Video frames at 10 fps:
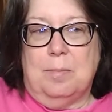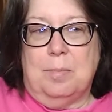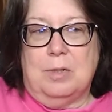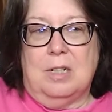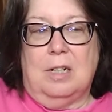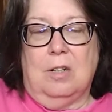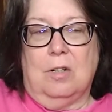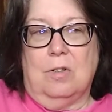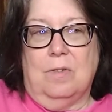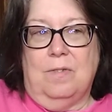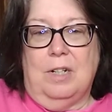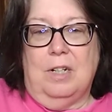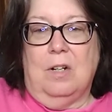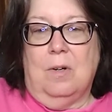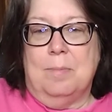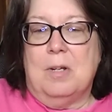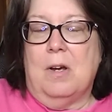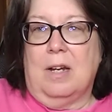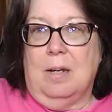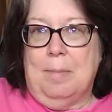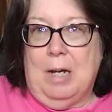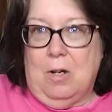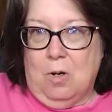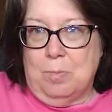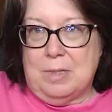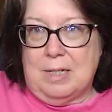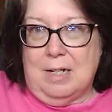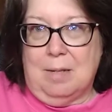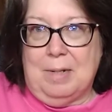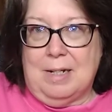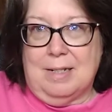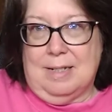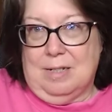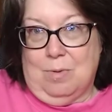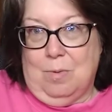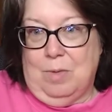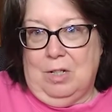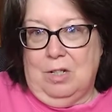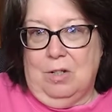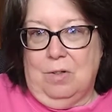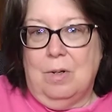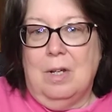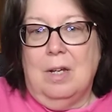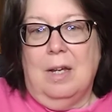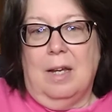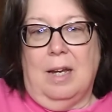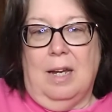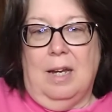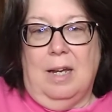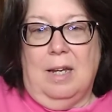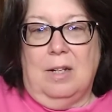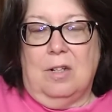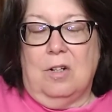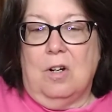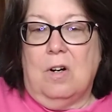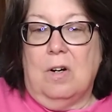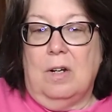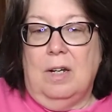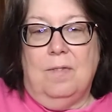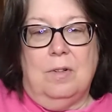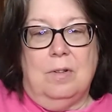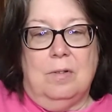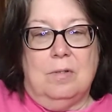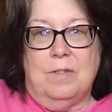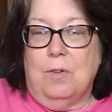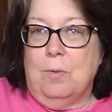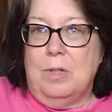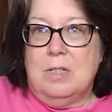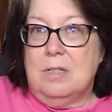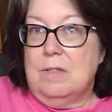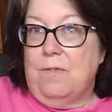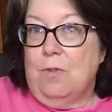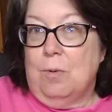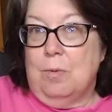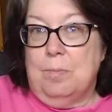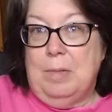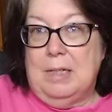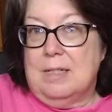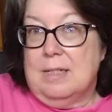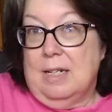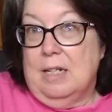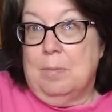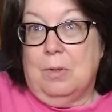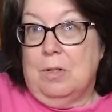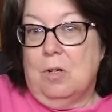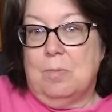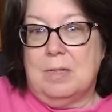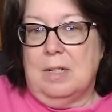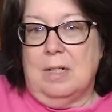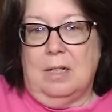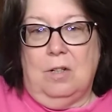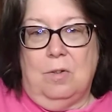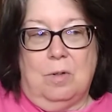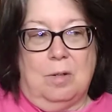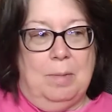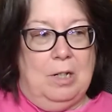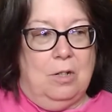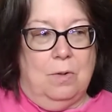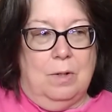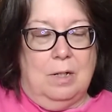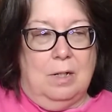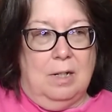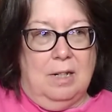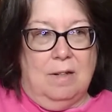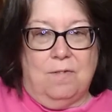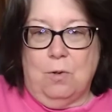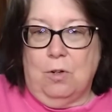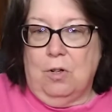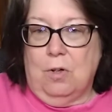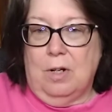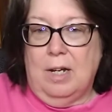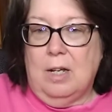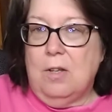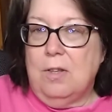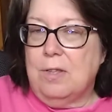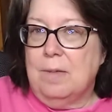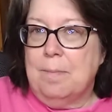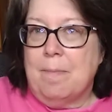particular video, I'm talking about homesteading because that's what we do. And there are even different reasons for being sustainable in homesteading. You could be doing it for your health.